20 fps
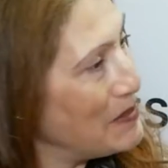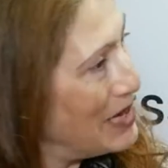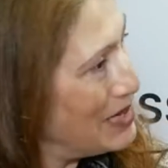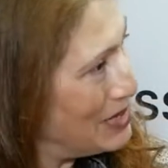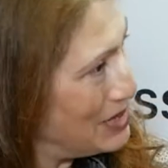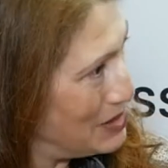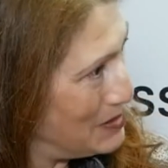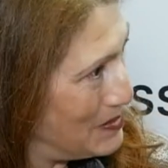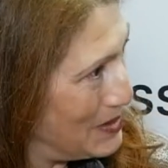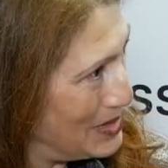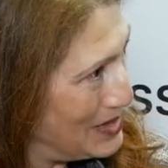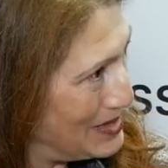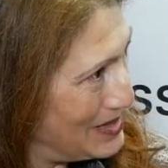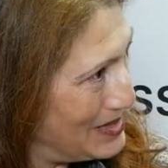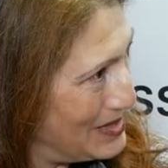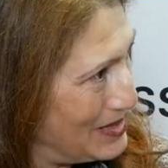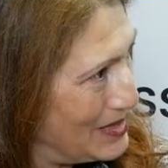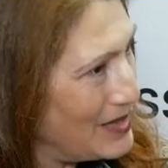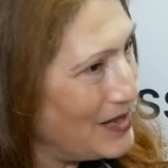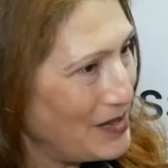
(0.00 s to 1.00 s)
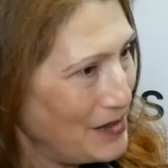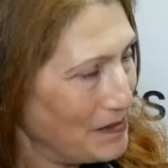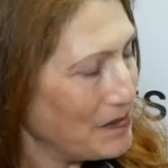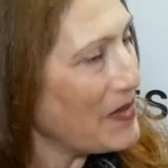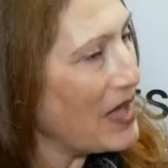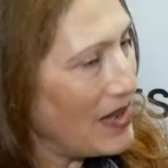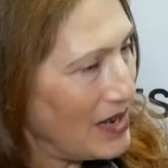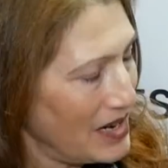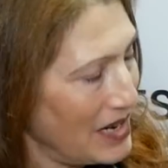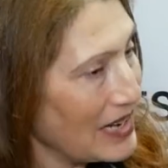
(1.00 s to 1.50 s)
management,
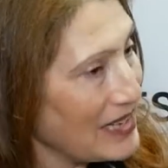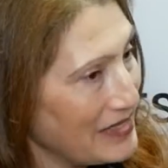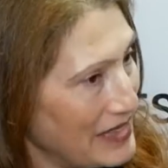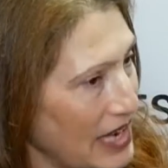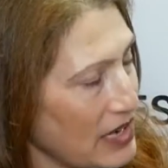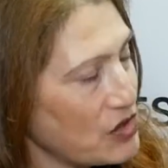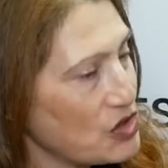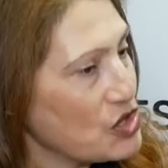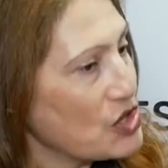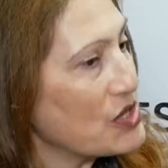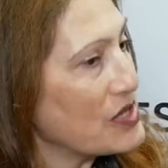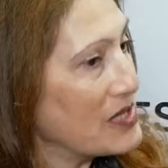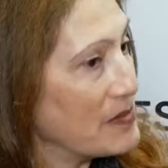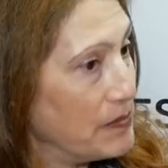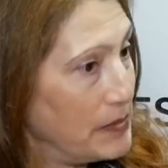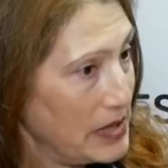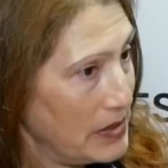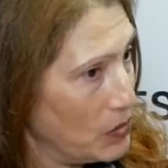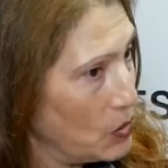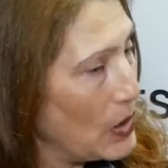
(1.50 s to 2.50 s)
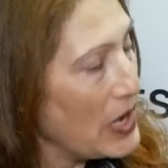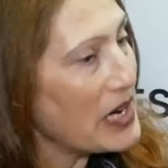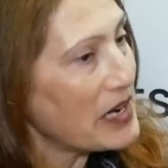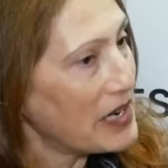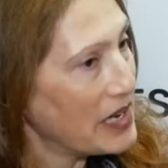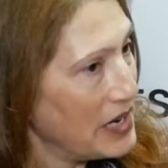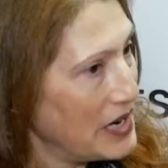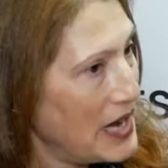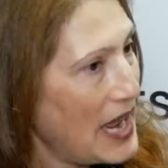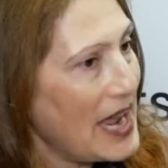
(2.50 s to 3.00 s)
architectures we are
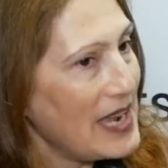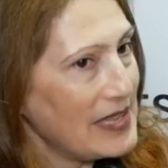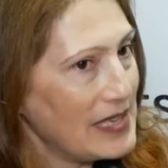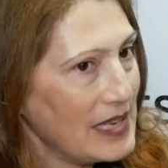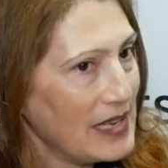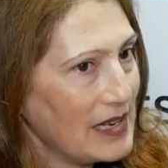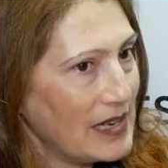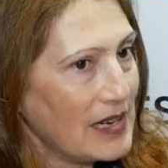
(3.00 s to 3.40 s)
creating,